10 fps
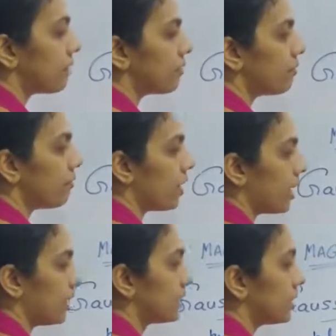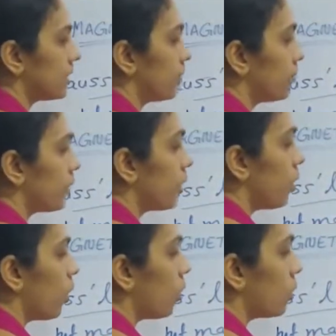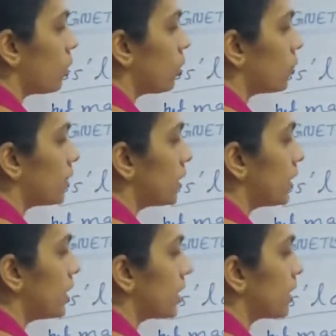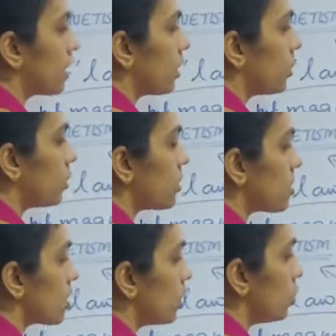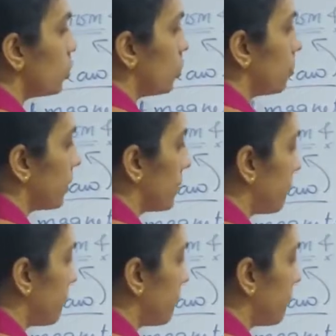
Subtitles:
flux over a closed loop